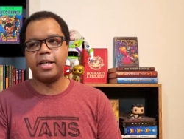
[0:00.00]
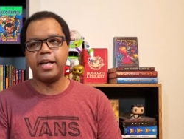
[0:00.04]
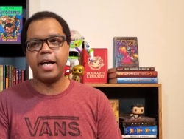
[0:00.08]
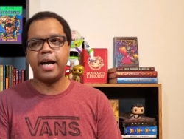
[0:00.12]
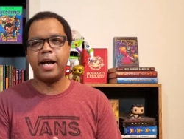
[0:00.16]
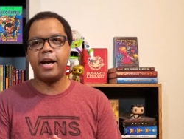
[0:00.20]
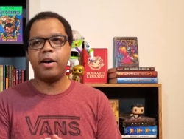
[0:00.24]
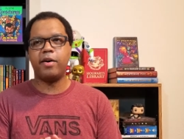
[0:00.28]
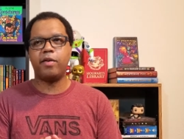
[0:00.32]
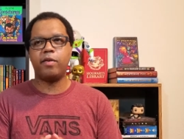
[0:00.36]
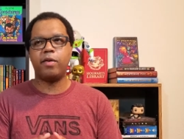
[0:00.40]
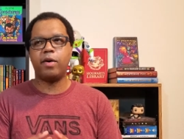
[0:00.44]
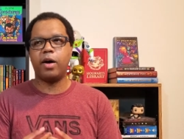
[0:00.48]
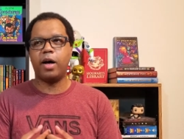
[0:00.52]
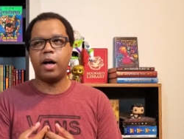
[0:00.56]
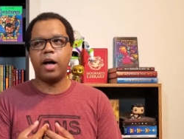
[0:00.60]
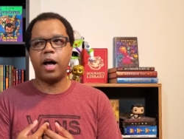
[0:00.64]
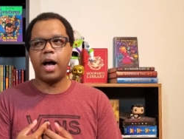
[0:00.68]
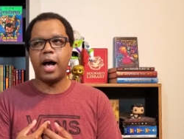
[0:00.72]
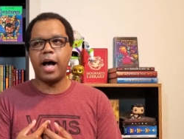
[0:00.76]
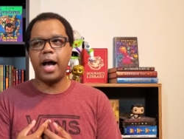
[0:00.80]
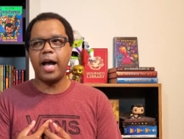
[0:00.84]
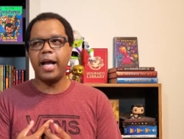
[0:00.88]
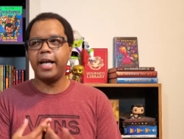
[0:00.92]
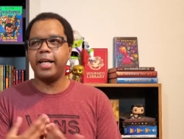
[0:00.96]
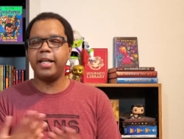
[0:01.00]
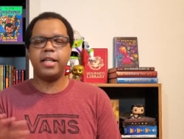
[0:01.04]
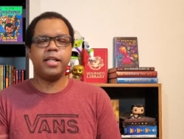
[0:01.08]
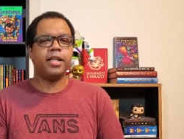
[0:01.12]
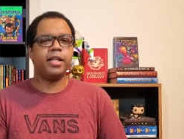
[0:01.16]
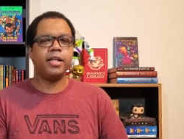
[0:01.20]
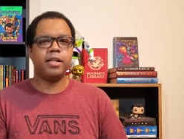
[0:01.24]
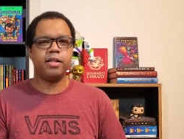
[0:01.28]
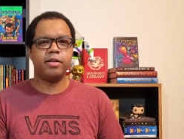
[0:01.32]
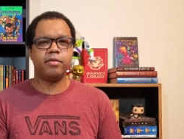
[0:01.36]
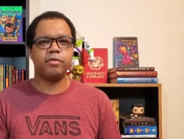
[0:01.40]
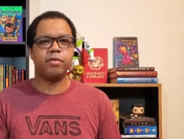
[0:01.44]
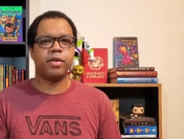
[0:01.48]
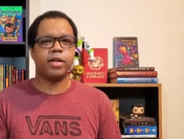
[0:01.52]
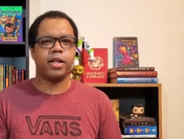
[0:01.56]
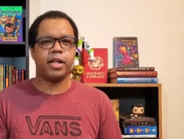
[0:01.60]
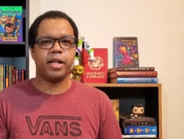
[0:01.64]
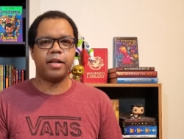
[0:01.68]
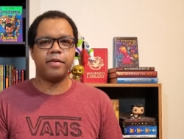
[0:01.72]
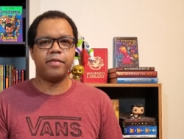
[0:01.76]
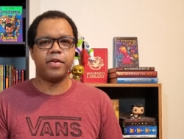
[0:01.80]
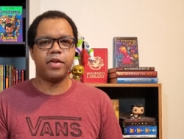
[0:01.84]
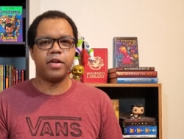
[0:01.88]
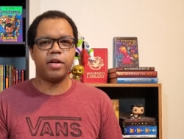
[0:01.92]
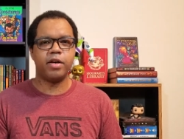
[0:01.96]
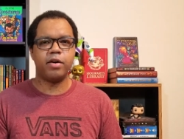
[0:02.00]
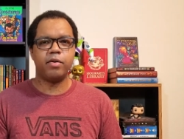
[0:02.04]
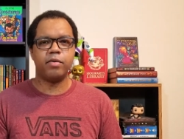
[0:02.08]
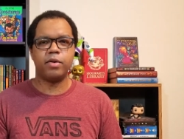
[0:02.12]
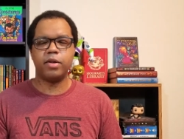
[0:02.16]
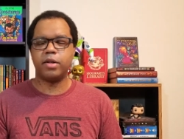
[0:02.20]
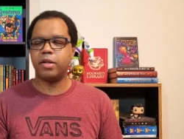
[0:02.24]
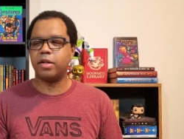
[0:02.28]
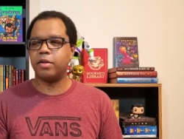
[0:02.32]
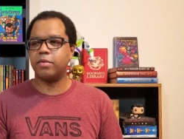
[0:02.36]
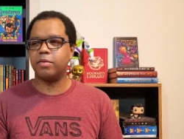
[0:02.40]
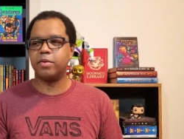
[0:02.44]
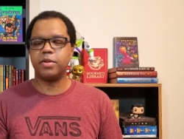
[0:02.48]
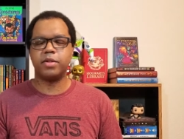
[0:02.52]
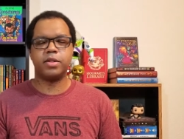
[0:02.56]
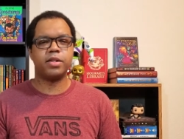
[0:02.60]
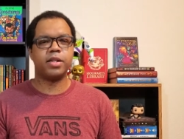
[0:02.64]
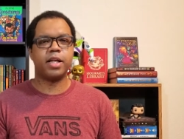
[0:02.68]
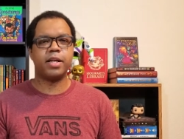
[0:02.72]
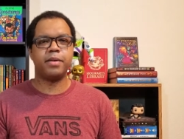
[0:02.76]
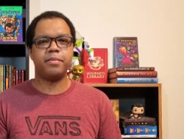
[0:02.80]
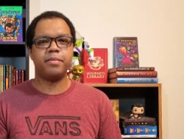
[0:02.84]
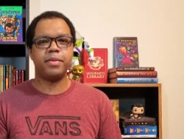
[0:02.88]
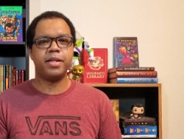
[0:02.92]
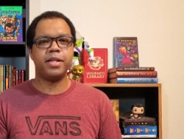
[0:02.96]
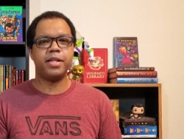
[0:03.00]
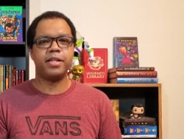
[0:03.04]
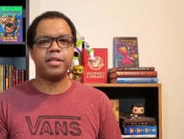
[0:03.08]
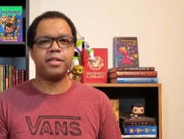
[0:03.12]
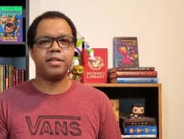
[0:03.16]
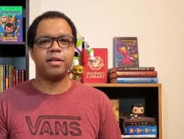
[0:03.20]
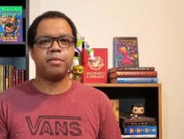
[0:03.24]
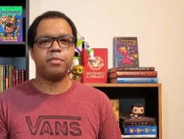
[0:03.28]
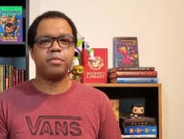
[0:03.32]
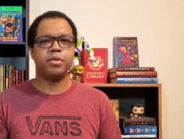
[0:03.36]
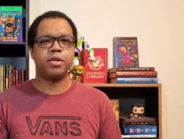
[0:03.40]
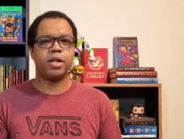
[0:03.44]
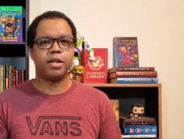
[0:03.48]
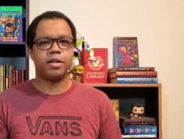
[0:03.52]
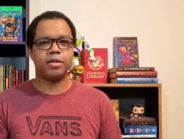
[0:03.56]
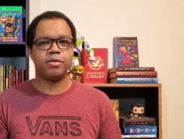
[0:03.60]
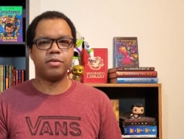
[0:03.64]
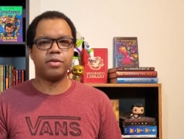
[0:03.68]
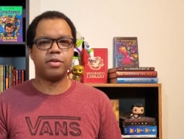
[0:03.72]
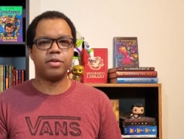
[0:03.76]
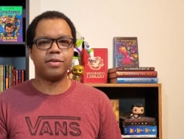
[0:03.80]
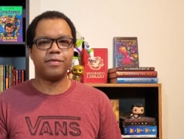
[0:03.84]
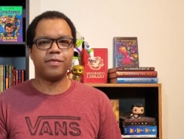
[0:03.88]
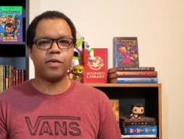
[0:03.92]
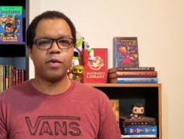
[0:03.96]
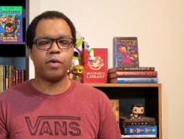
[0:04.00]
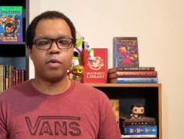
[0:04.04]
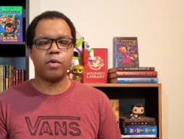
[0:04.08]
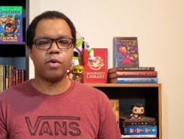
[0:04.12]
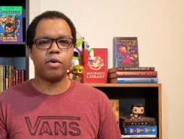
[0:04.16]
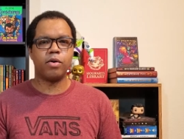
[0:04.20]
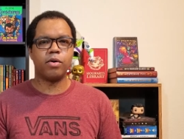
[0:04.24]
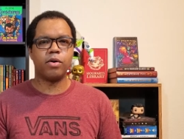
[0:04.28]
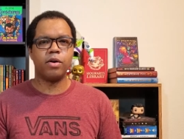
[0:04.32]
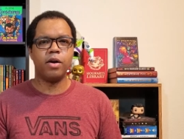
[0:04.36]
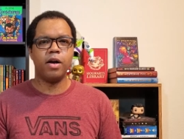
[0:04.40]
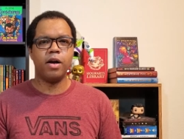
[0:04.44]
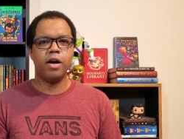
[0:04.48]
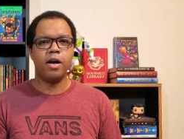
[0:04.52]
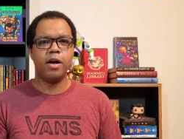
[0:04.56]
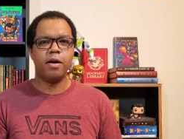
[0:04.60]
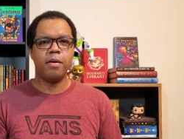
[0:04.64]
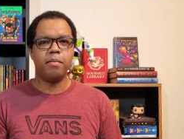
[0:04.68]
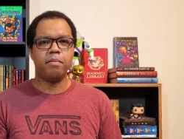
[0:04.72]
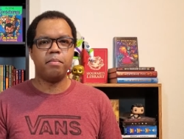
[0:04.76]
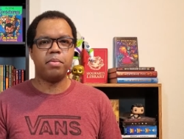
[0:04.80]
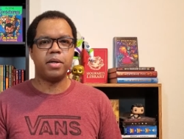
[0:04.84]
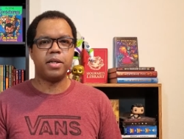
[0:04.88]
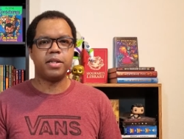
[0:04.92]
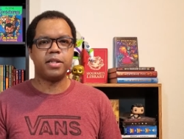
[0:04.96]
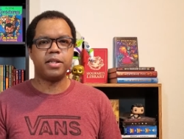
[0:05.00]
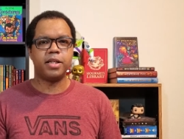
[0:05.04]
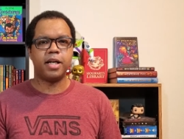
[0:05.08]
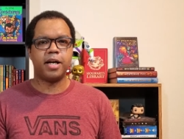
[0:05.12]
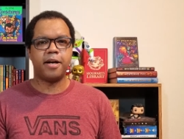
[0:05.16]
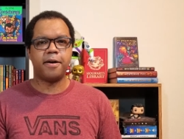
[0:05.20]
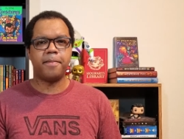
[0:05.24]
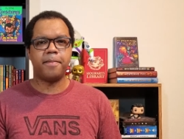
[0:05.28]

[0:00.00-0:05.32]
Now, I didn't really even know that there was that many subgenres of horror, but